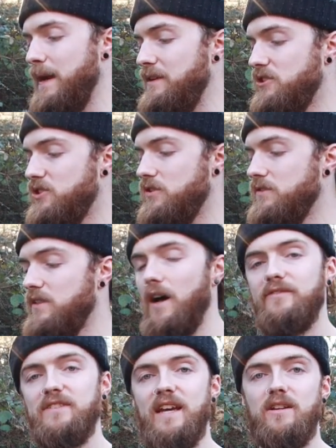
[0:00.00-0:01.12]
pair of shoes that
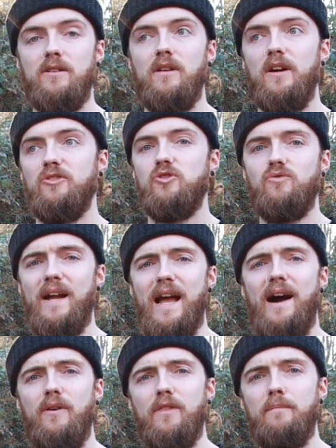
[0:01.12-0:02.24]
I've taken straight
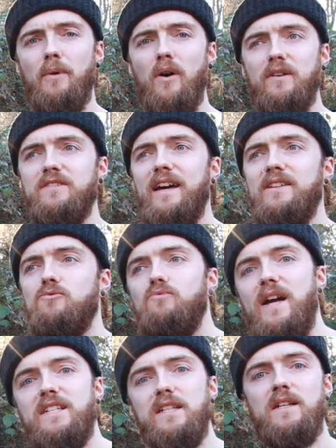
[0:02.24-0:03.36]
out of the box that is
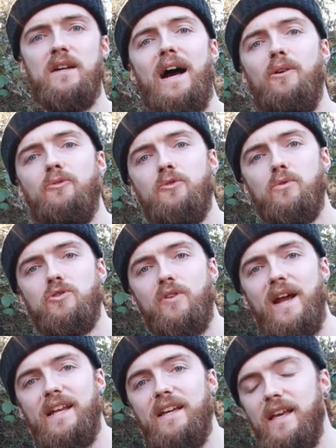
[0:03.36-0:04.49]
ready for outdoor
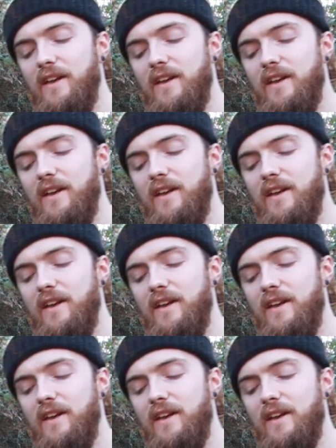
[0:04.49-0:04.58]
training.